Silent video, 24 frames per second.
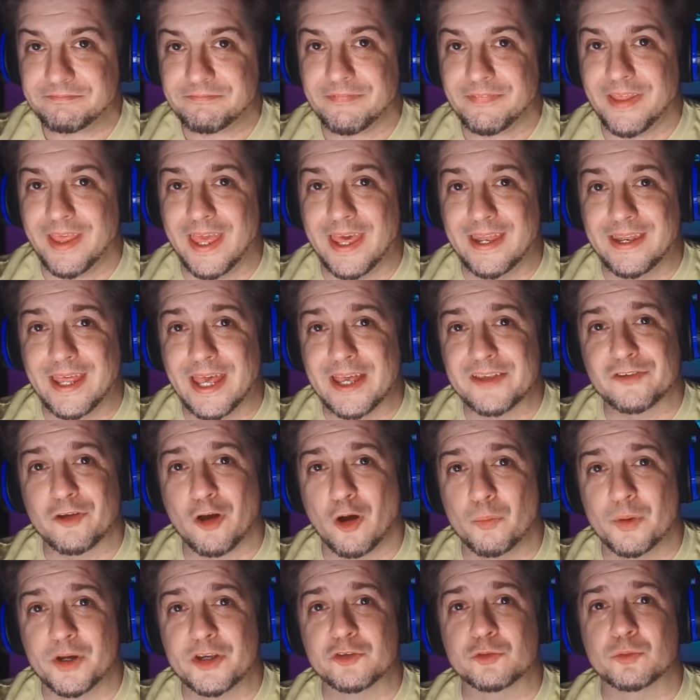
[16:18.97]
And as
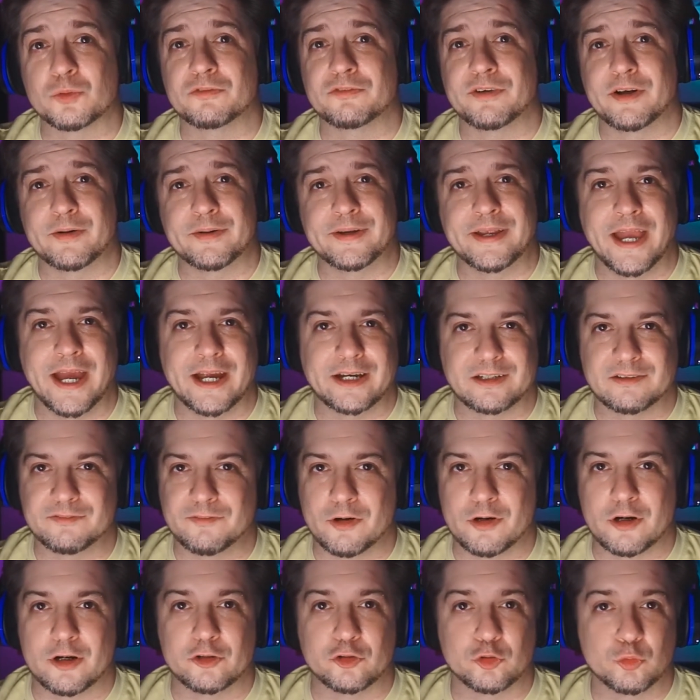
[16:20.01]
always, we're very active
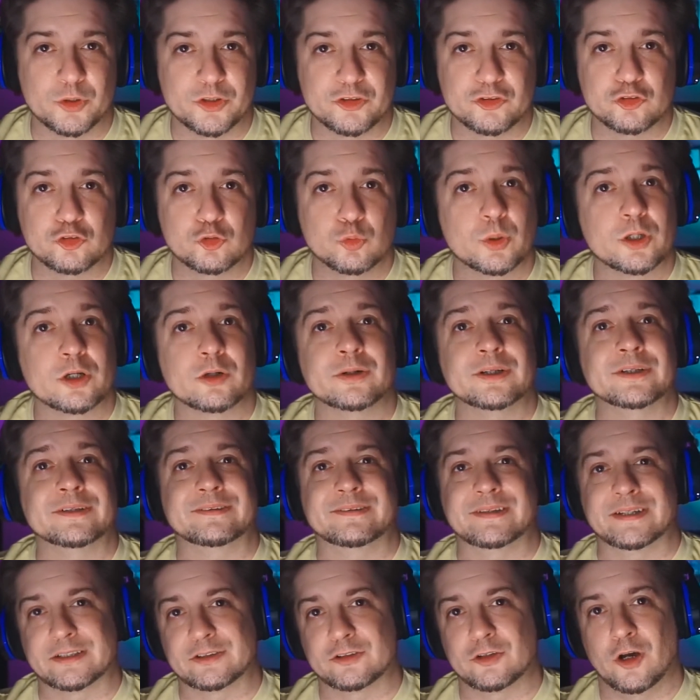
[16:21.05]
on our Twitch, Twitter, and
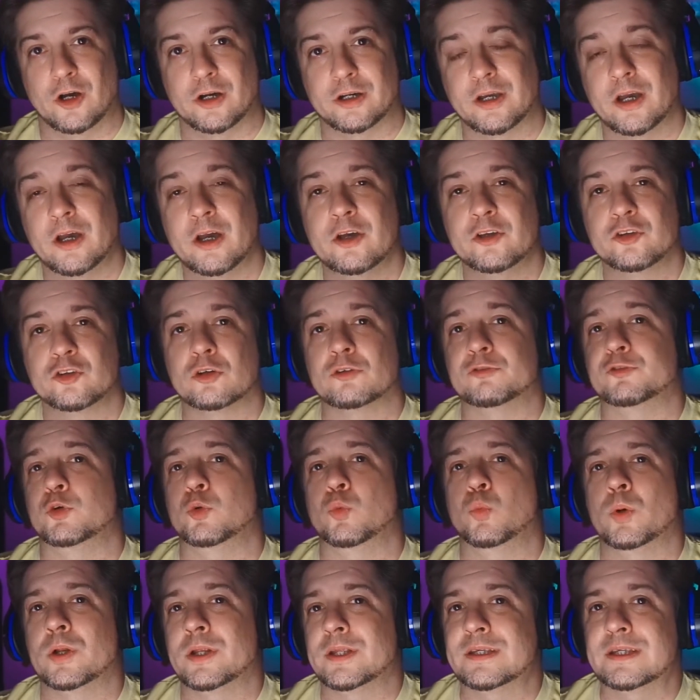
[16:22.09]
TikTok, so if you
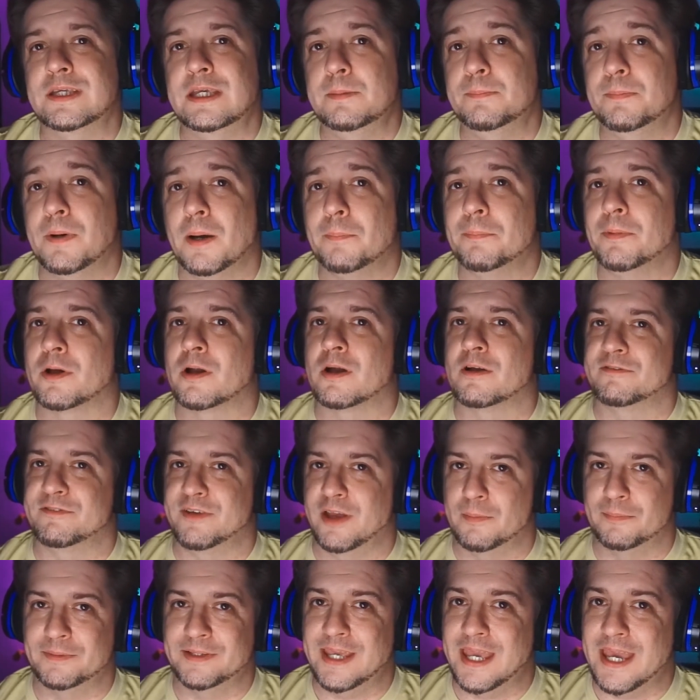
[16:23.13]
want to keep up on our
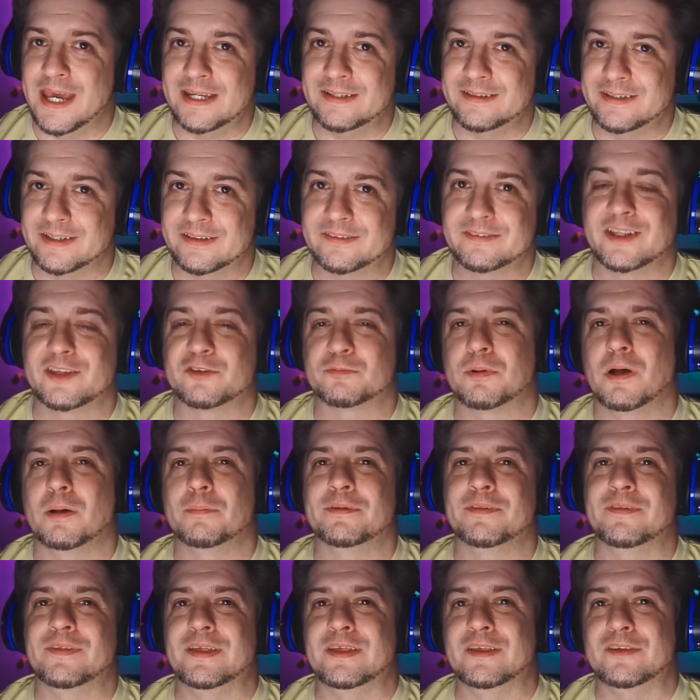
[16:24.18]
family antics, that's
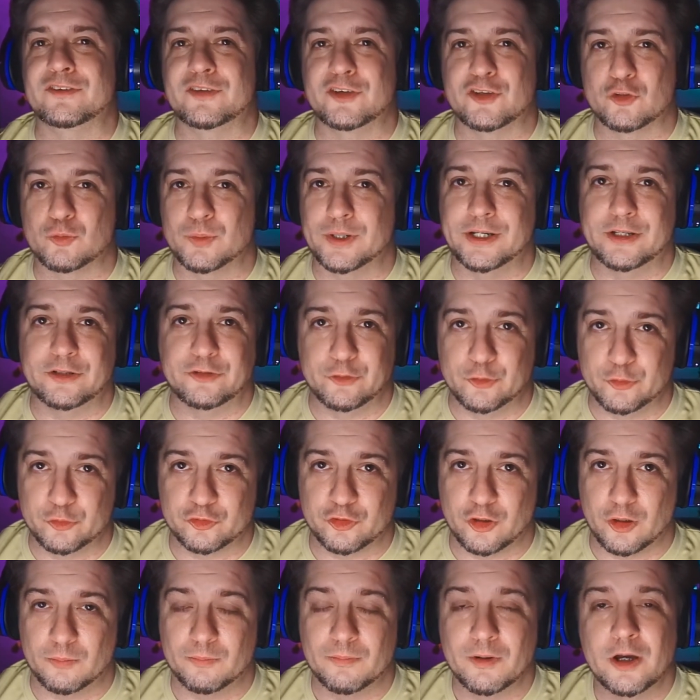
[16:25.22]
probably the easiest way to do
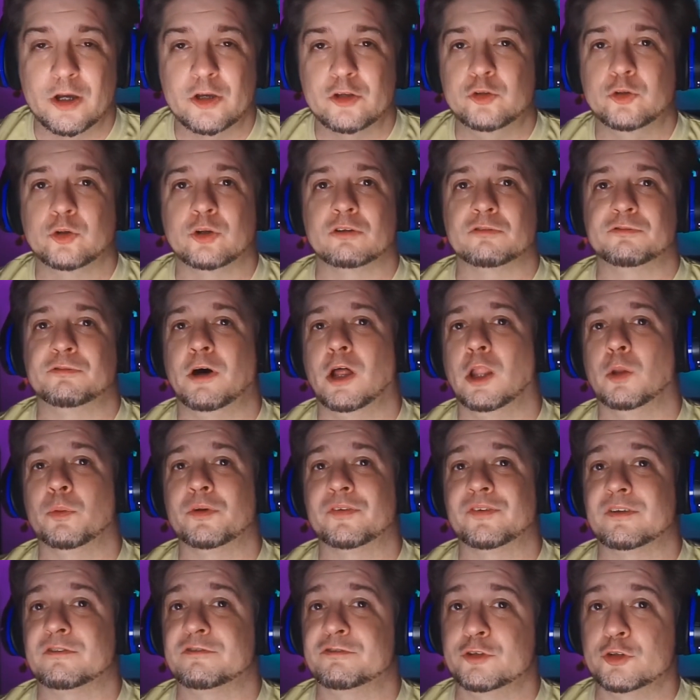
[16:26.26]
so. You can follow
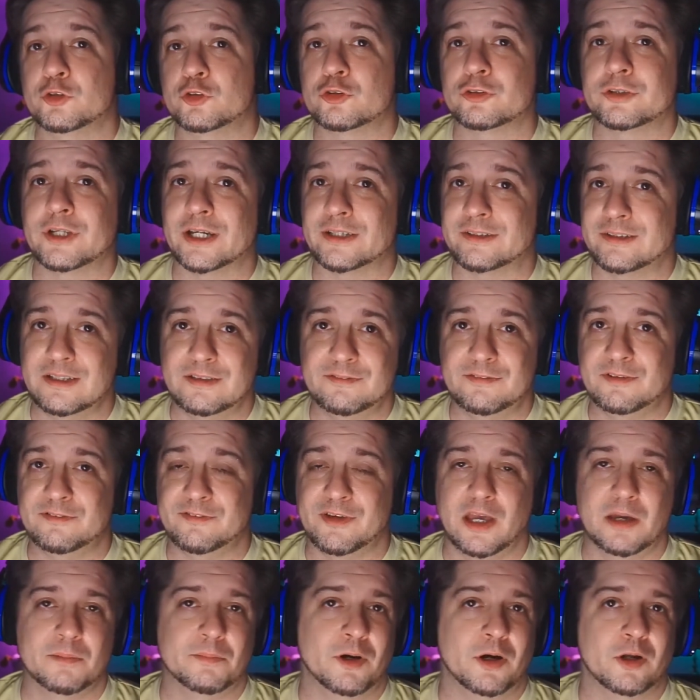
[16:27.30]
us at FutureTech TV
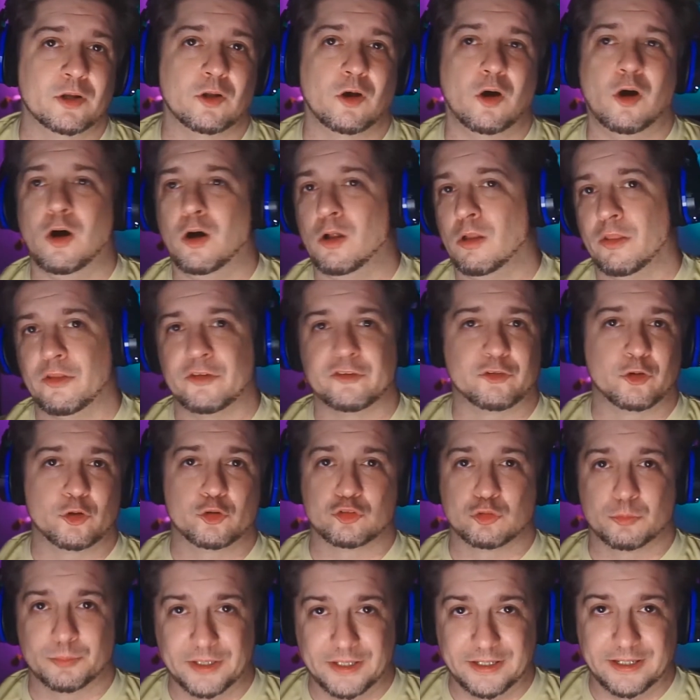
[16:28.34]
Fam on all the
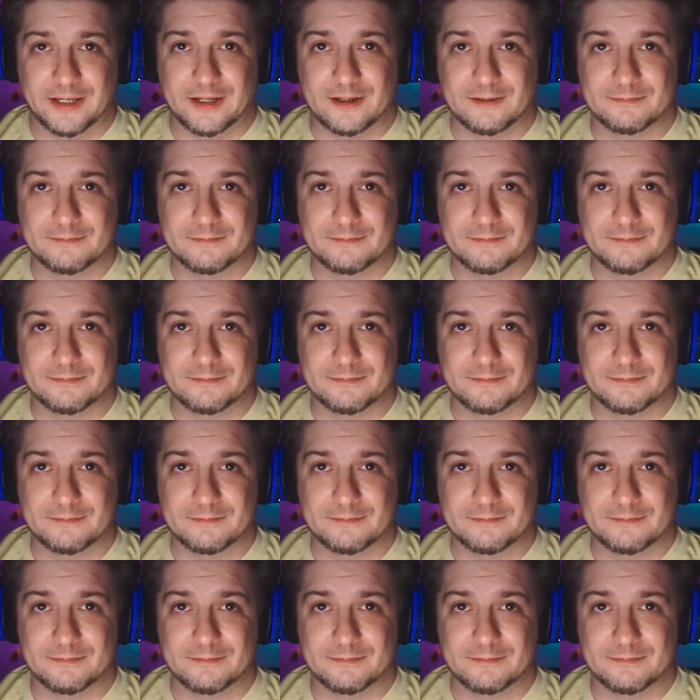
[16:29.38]
social media.